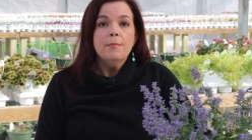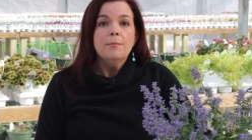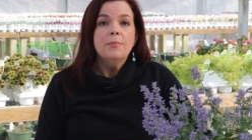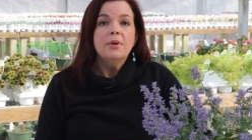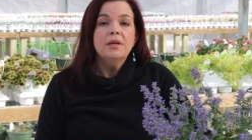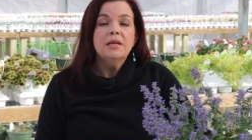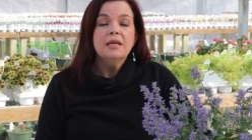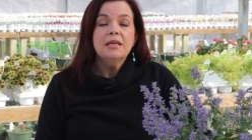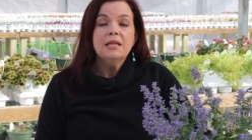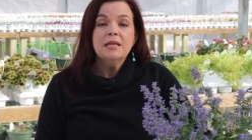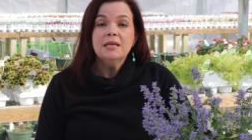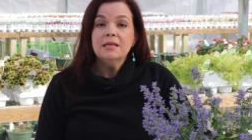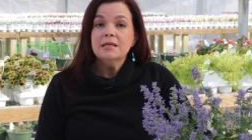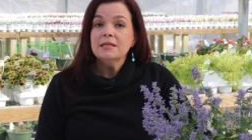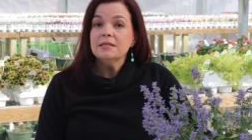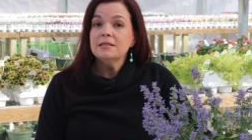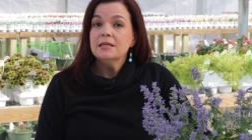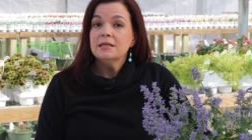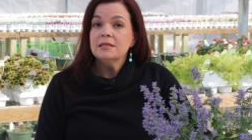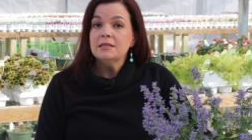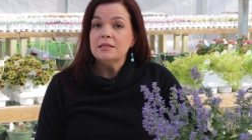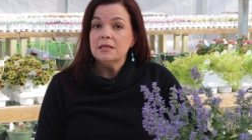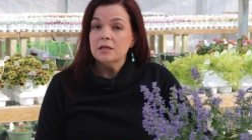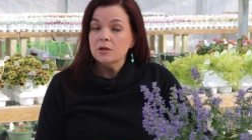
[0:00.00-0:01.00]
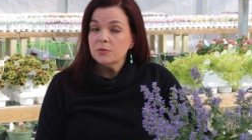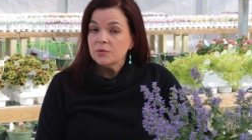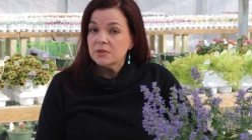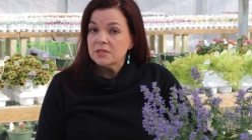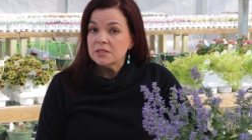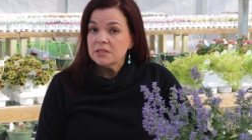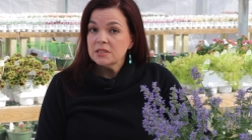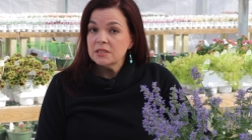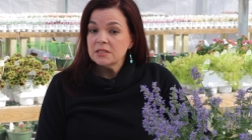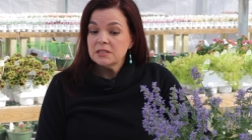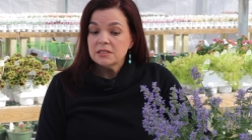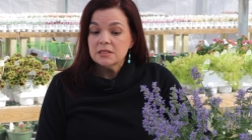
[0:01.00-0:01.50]
but it is deer
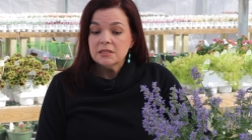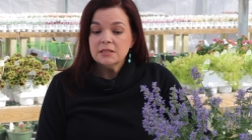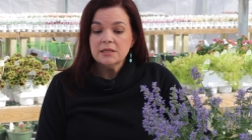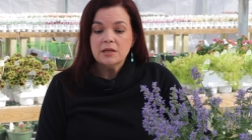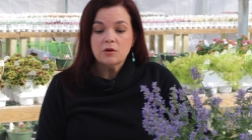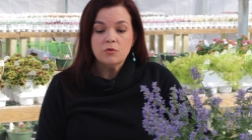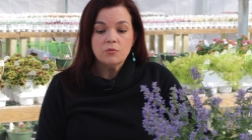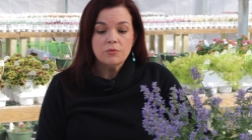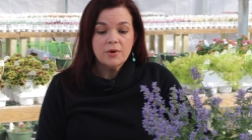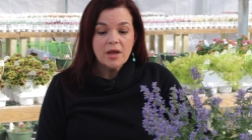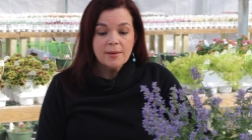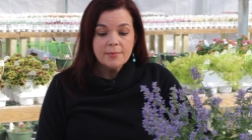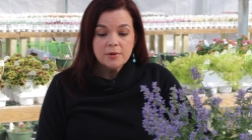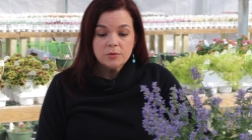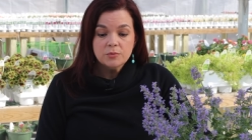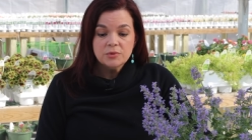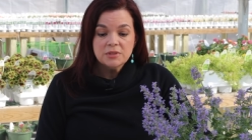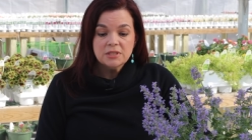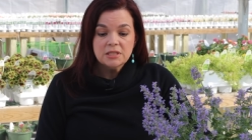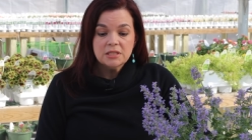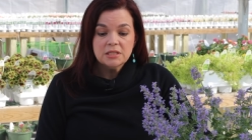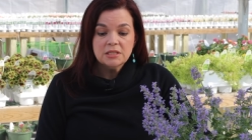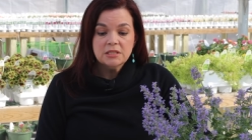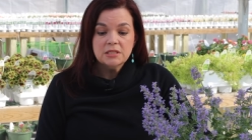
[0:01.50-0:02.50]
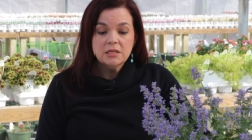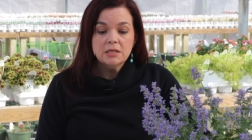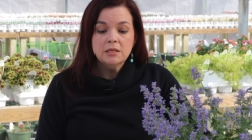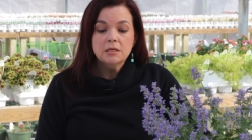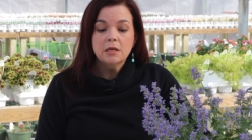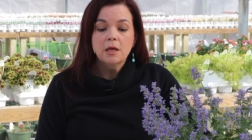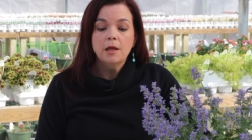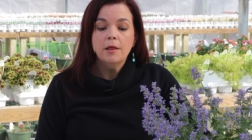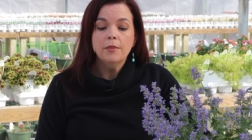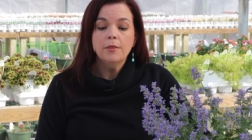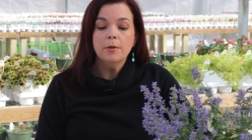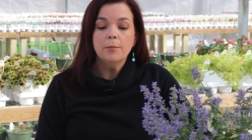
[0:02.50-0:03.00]
resistant and rabbit
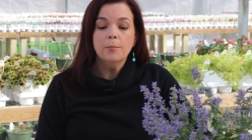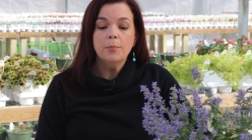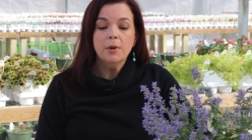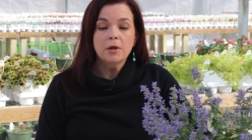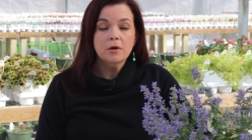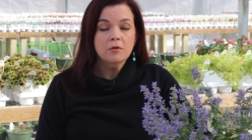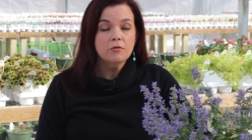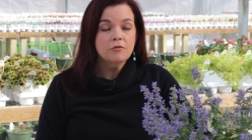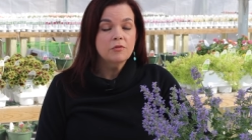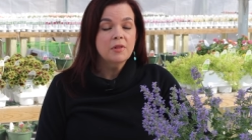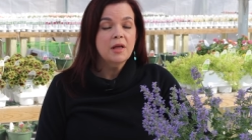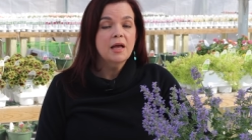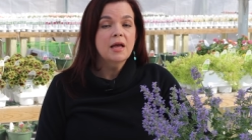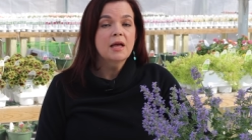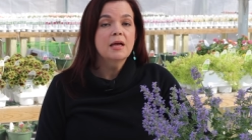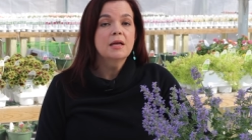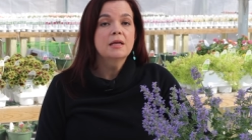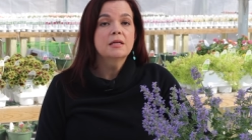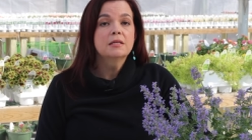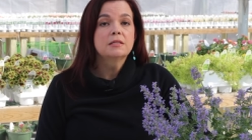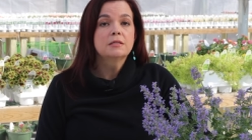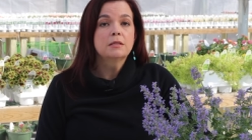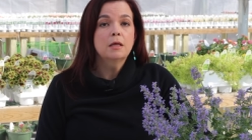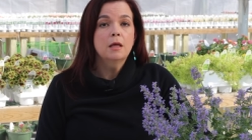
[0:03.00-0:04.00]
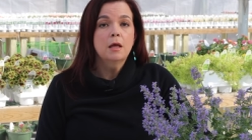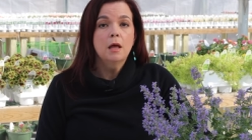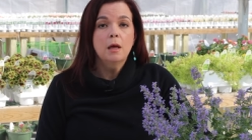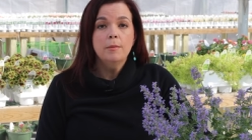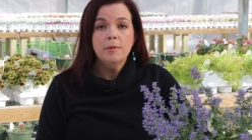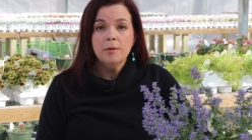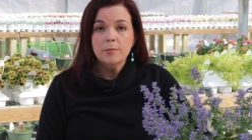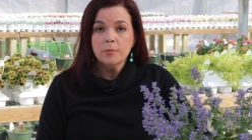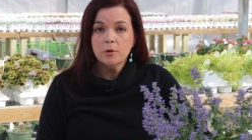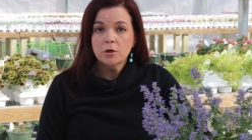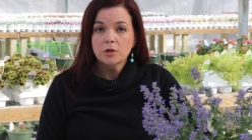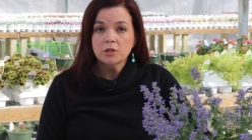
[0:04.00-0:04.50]
resistant. The butterflies, the
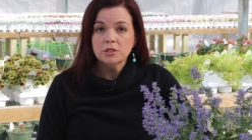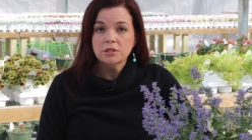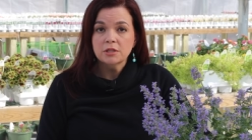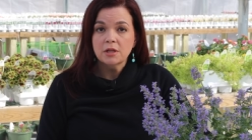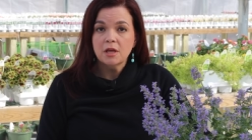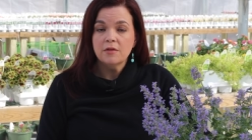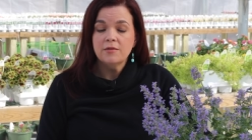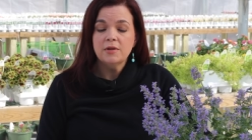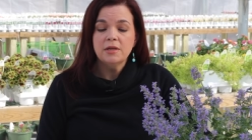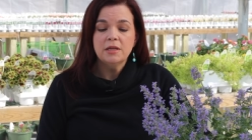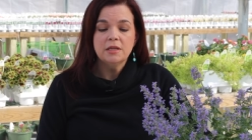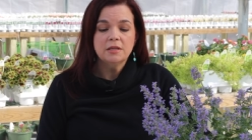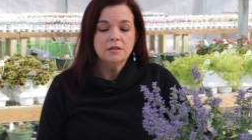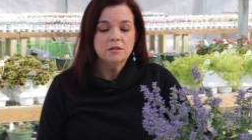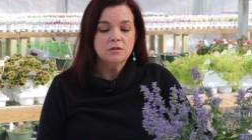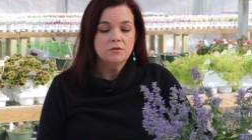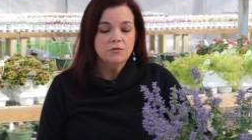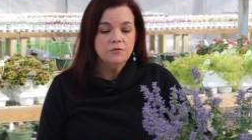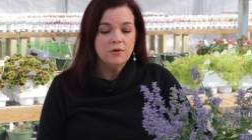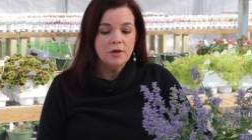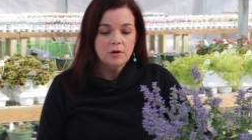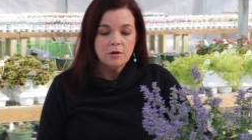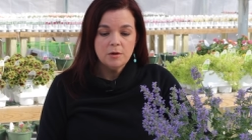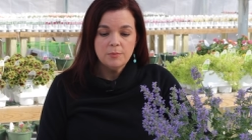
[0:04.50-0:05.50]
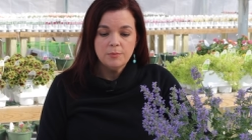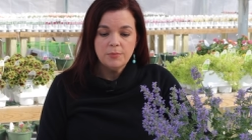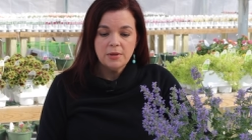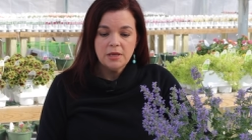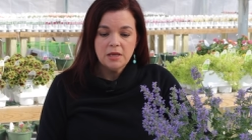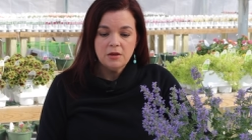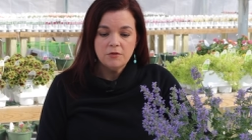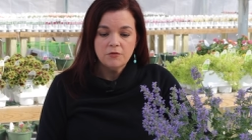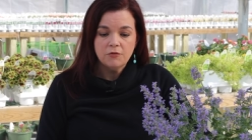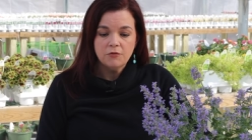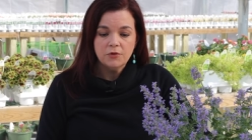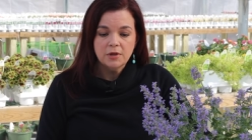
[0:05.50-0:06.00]
hummingbirds love it. It is very
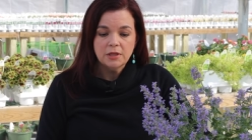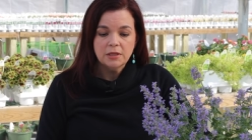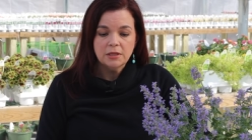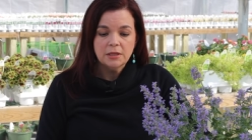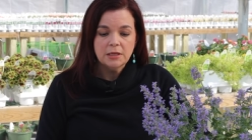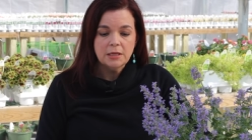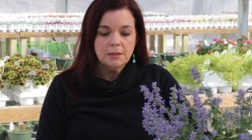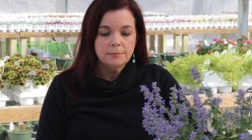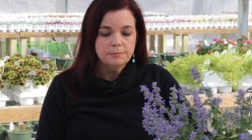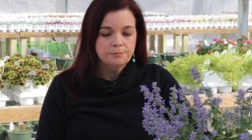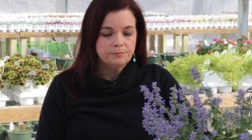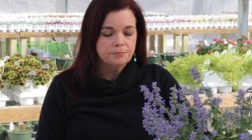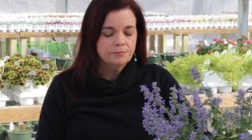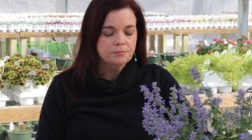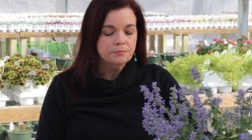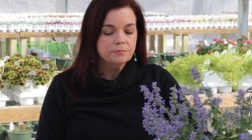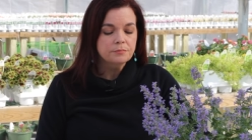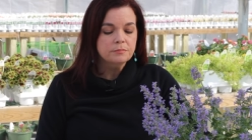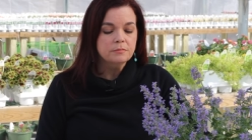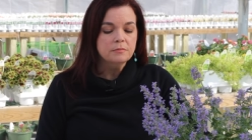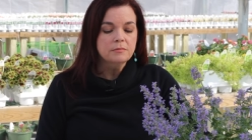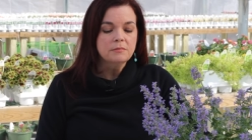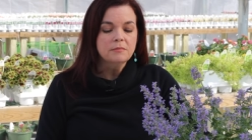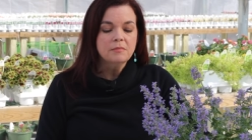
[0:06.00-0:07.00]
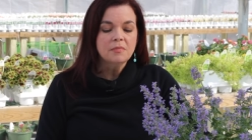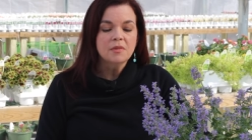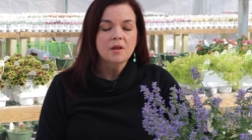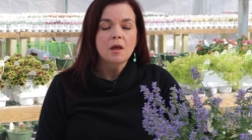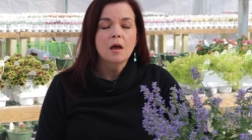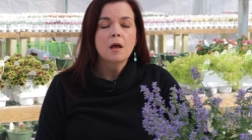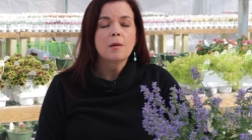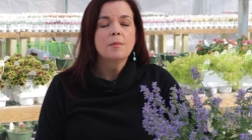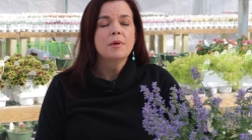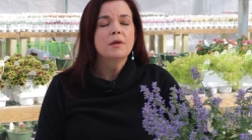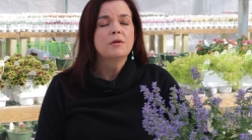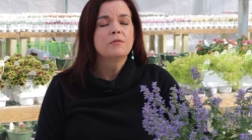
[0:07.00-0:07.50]
bee friendly.
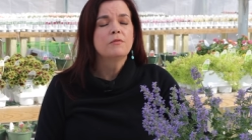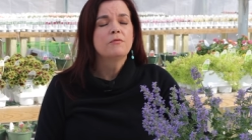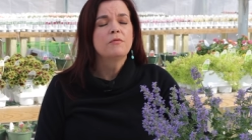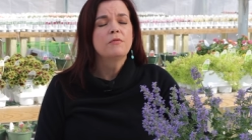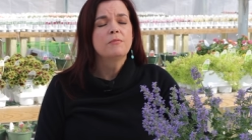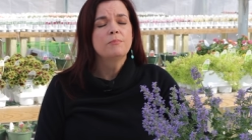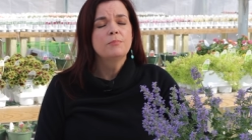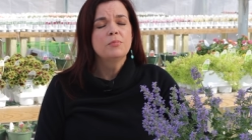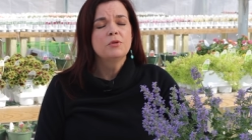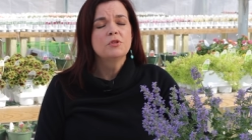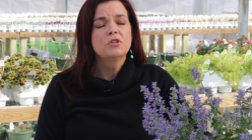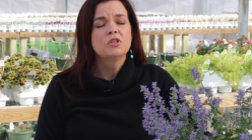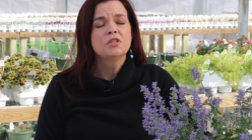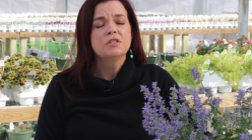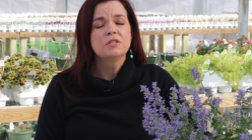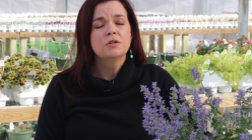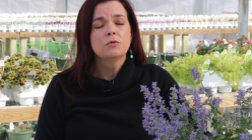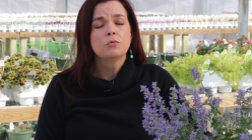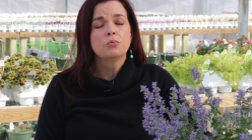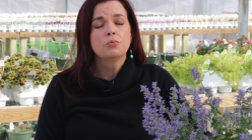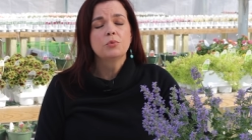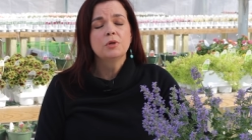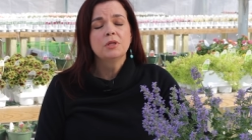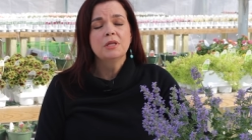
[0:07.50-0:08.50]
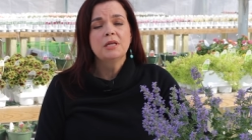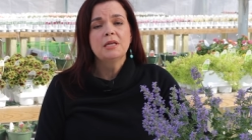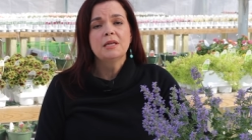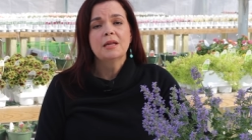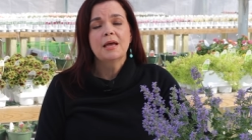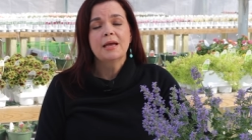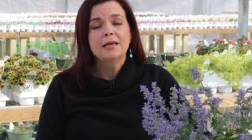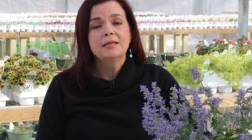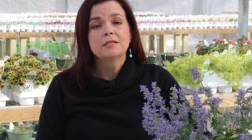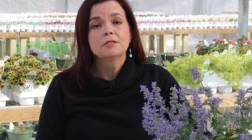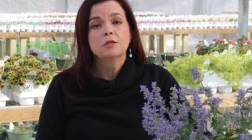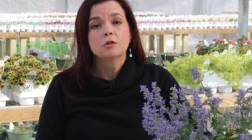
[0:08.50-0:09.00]
Um, but just a really
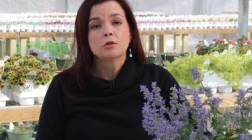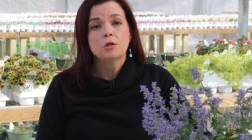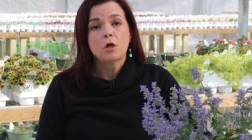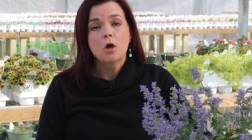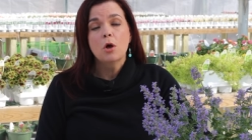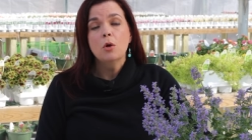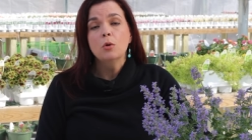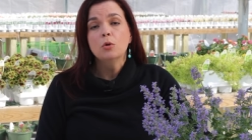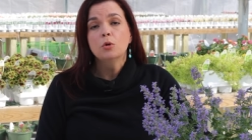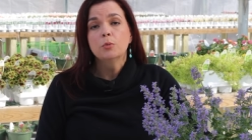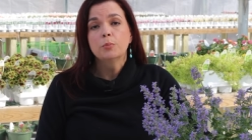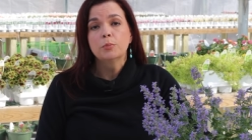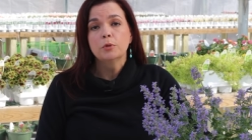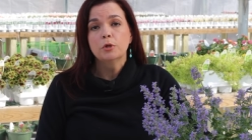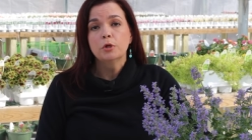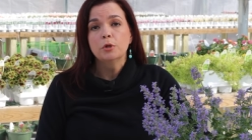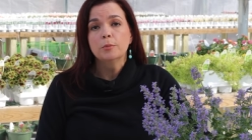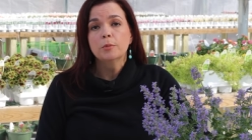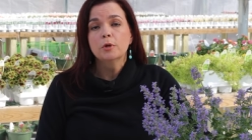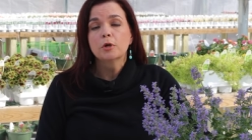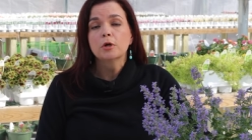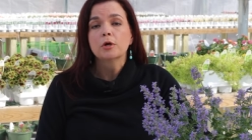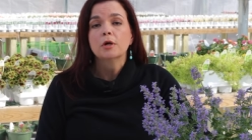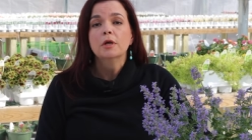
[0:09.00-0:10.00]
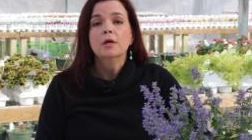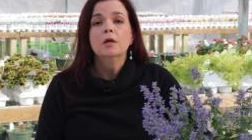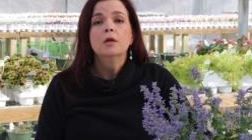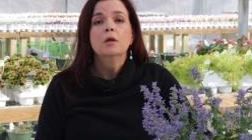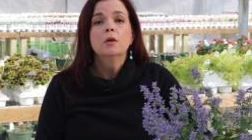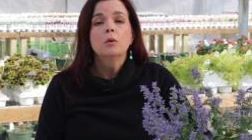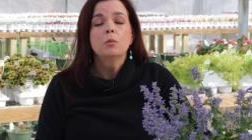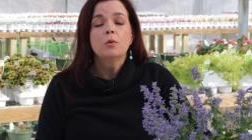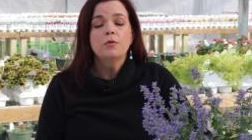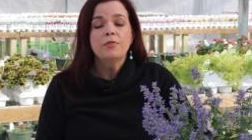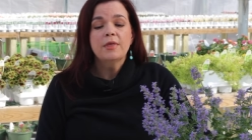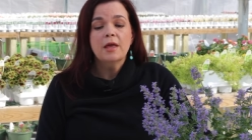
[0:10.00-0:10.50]
nice long bloomer
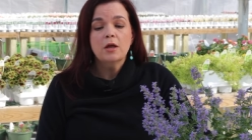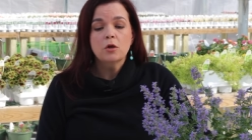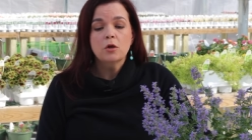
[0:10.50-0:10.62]
with